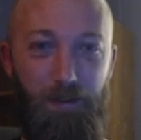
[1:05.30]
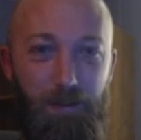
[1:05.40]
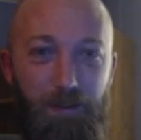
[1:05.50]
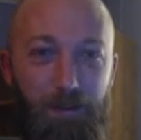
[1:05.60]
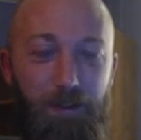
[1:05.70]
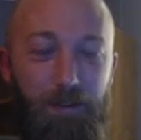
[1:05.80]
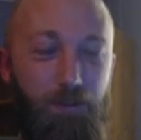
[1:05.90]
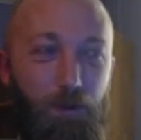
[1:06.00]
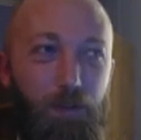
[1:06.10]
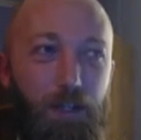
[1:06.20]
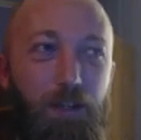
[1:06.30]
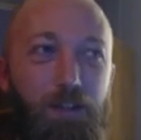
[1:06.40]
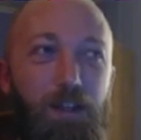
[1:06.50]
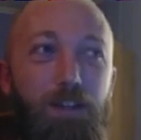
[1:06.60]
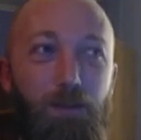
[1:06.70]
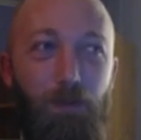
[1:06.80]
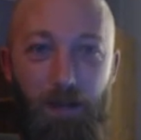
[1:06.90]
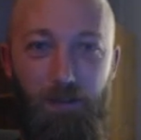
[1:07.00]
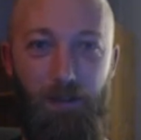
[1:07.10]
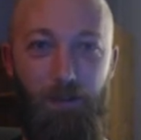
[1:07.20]
uh, sort of like an ascended
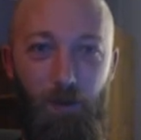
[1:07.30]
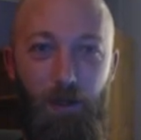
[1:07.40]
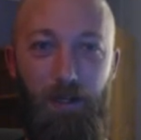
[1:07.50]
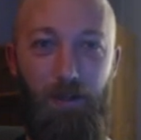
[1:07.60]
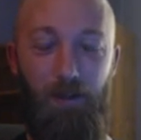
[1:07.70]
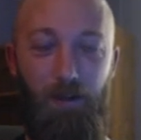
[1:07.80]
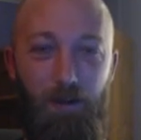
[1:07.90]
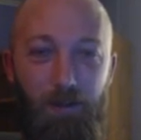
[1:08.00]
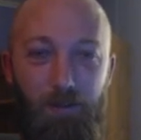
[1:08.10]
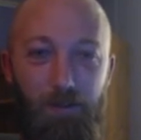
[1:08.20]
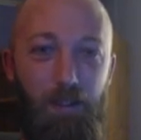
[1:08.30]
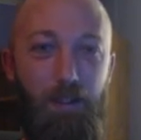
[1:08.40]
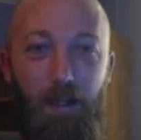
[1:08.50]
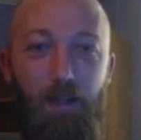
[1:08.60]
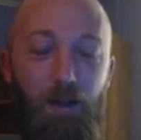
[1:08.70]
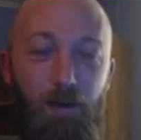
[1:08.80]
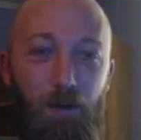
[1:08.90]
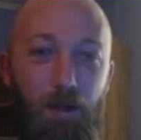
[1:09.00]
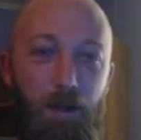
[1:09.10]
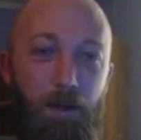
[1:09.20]
wrestling ring on Nigello,
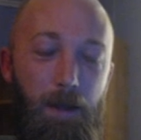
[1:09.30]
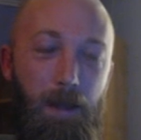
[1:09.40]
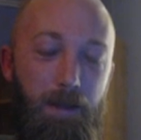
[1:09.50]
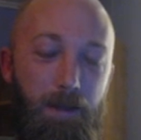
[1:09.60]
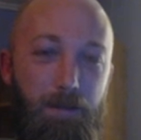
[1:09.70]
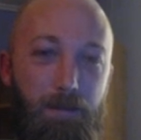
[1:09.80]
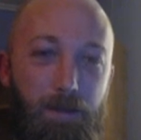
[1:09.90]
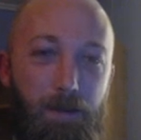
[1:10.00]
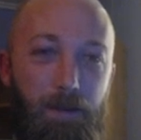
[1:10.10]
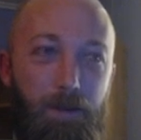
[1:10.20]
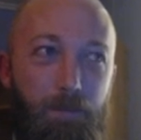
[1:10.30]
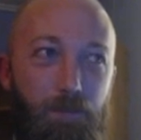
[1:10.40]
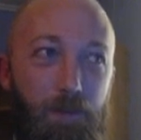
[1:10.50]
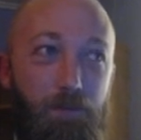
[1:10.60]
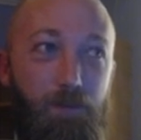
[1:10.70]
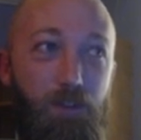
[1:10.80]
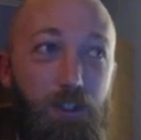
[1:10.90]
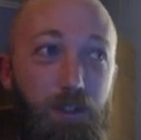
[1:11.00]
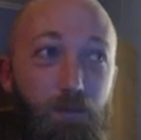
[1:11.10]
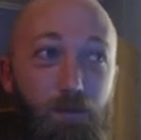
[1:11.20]
and um, um,
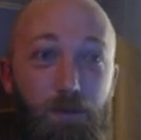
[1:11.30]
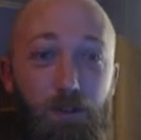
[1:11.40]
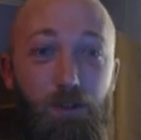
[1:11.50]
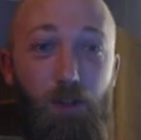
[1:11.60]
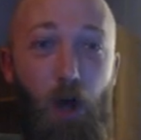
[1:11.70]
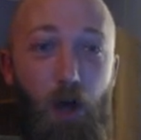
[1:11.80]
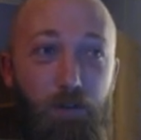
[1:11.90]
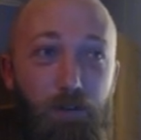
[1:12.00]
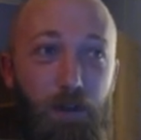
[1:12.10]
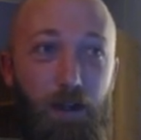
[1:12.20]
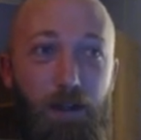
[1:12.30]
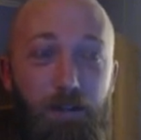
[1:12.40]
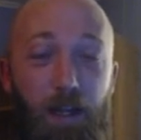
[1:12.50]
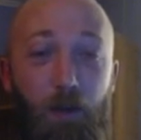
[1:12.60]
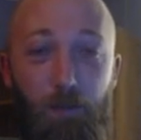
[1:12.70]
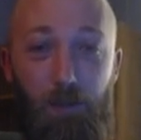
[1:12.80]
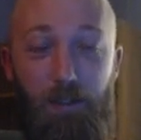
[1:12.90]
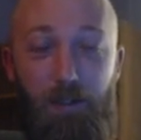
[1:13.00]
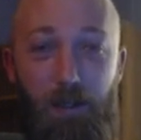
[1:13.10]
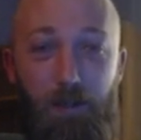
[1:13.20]
she lost uh,
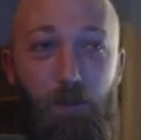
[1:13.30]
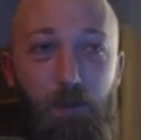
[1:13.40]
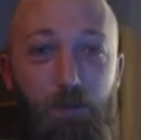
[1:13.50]
terribly and was